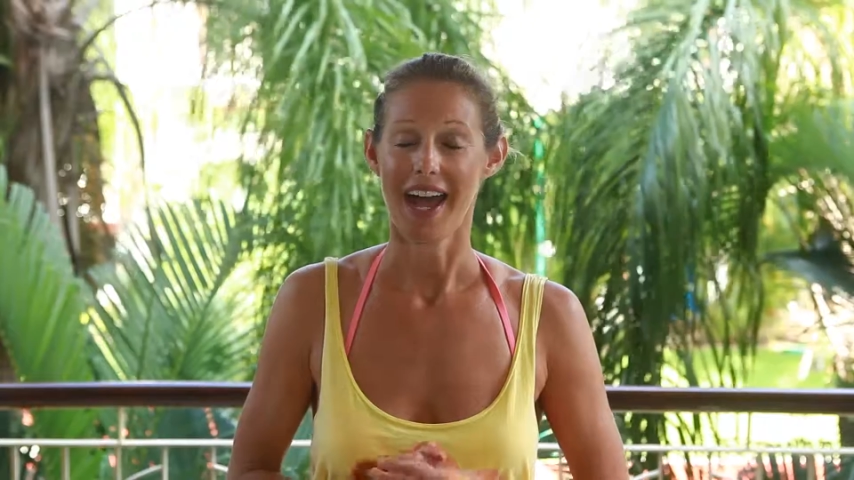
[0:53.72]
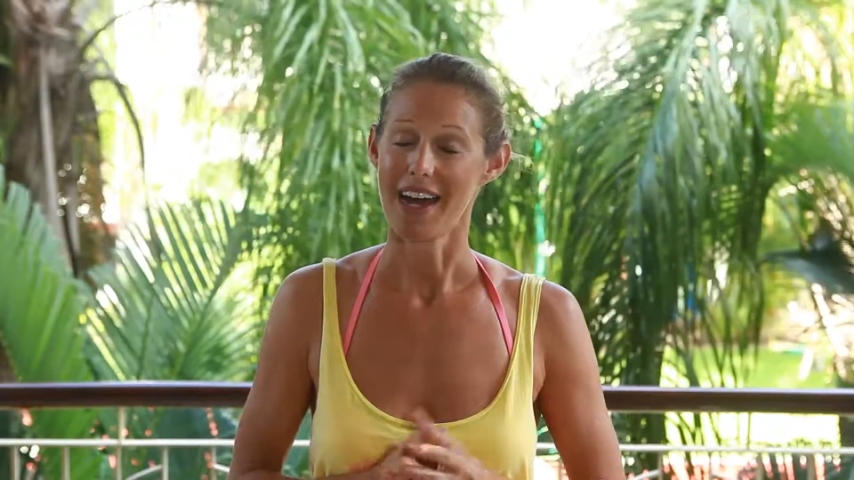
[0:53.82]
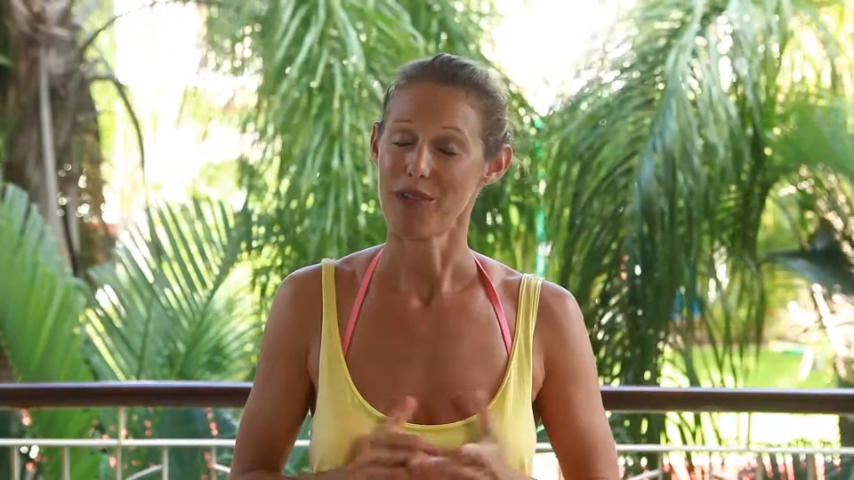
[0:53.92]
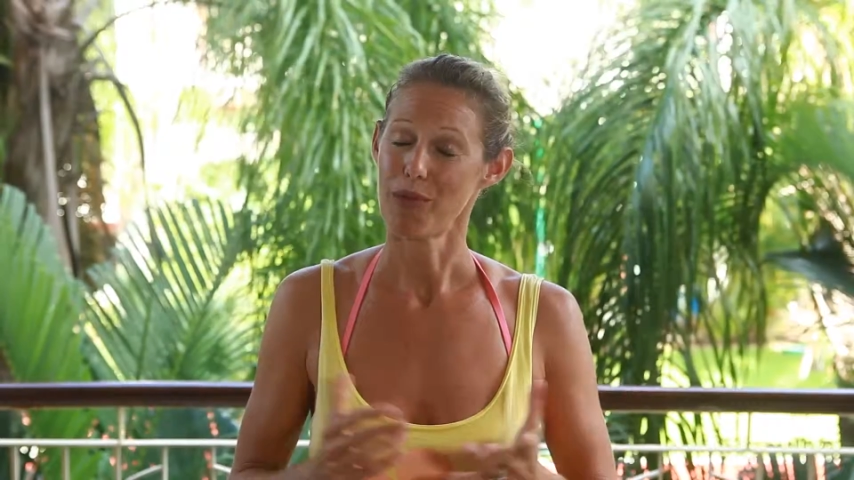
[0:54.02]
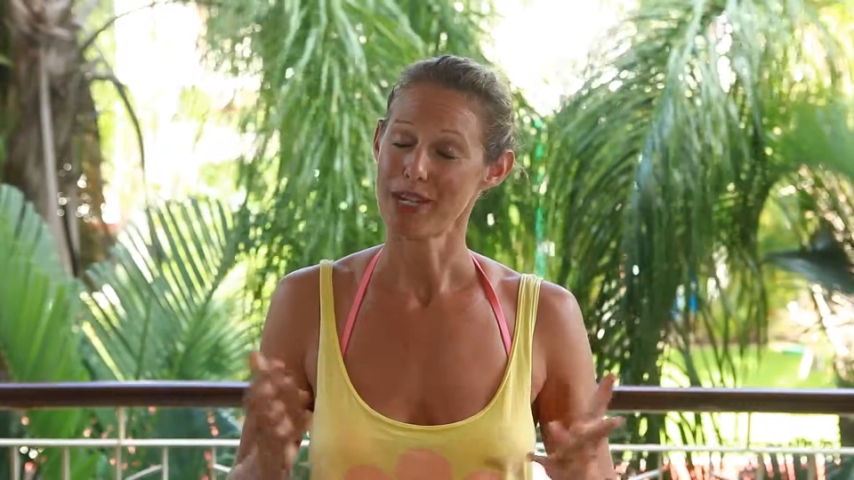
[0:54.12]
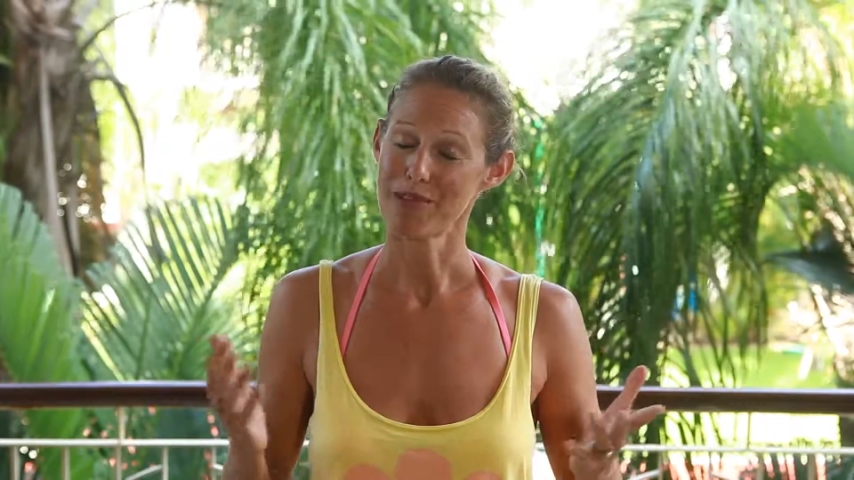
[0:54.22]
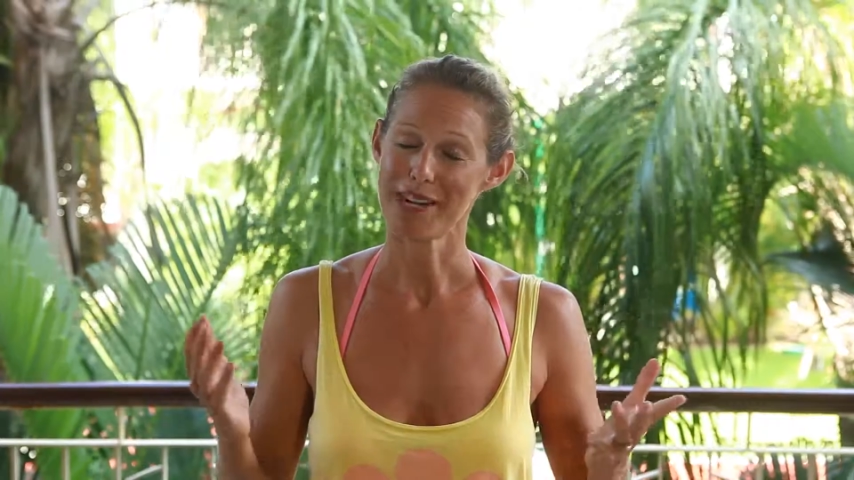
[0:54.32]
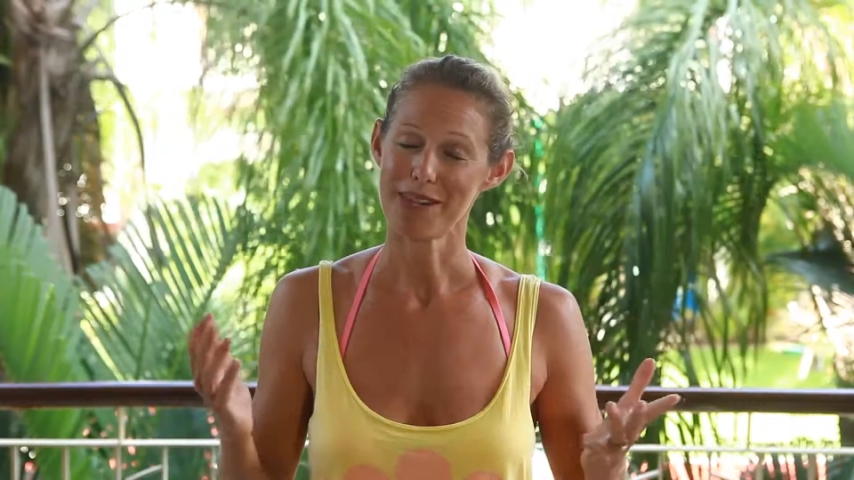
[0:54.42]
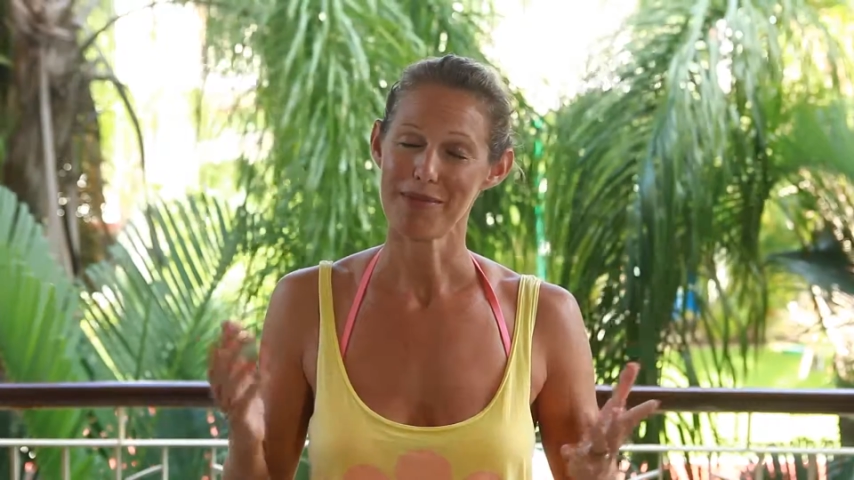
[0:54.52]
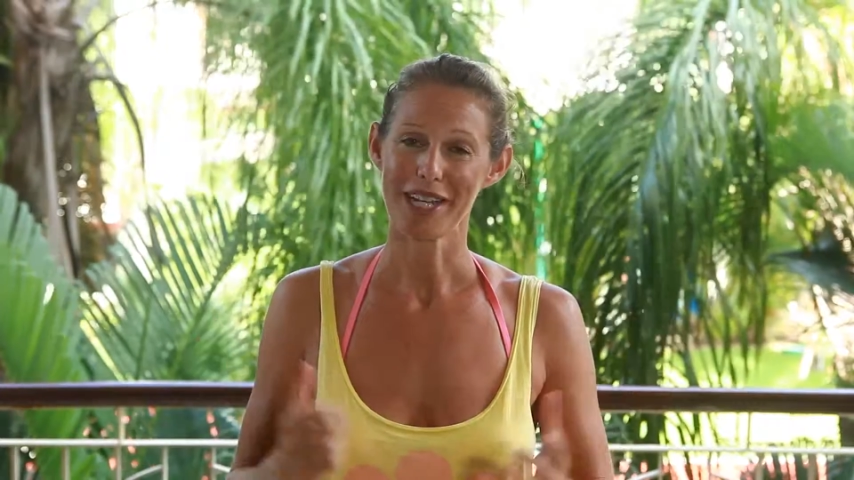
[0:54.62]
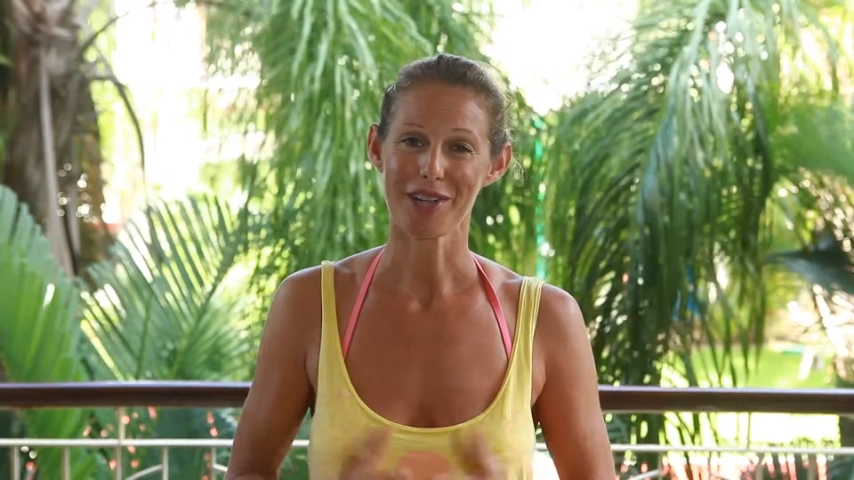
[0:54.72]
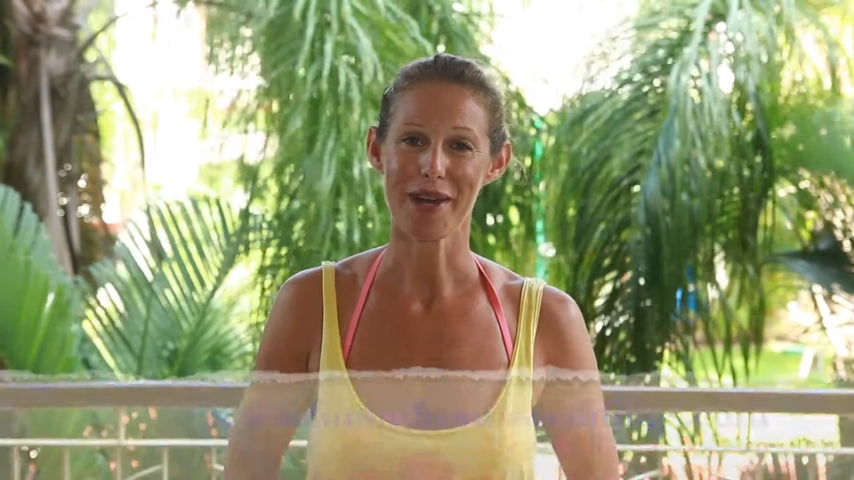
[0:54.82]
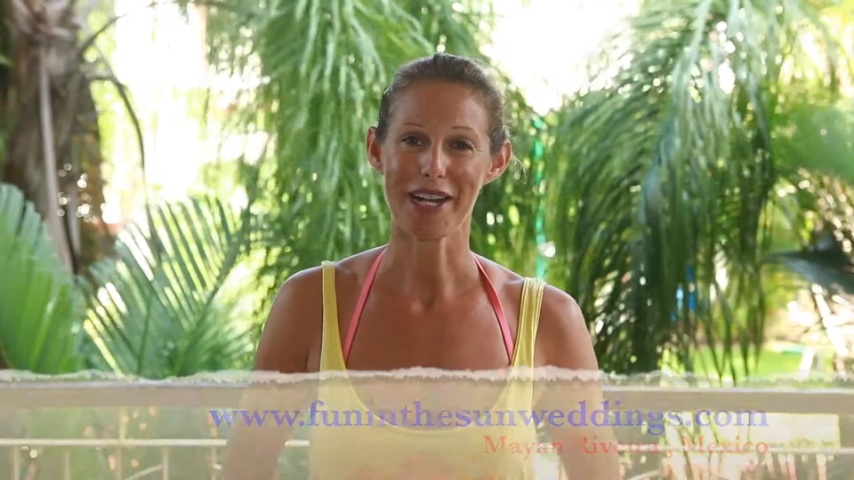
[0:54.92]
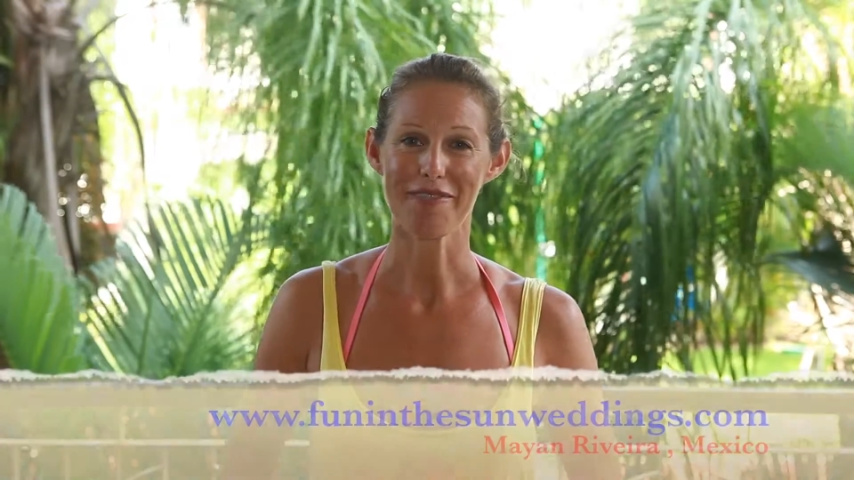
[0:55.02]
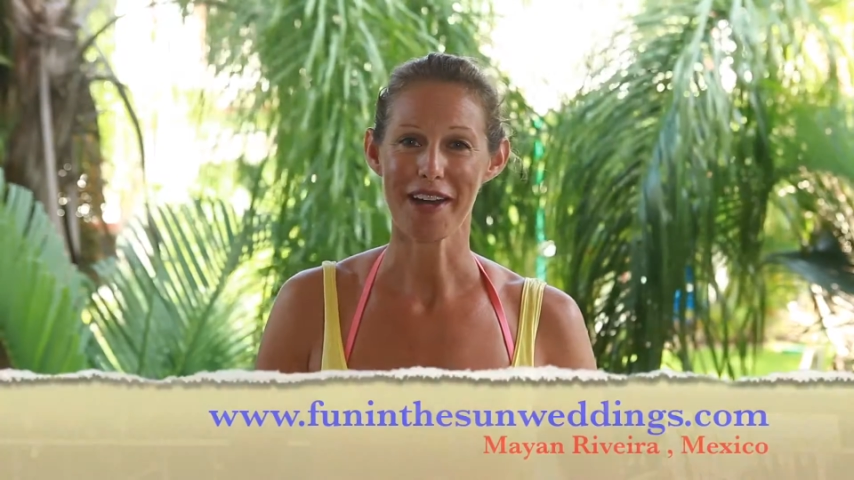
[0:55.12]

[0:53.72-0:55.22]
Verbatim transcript: Uh, when you're ready to make your wedding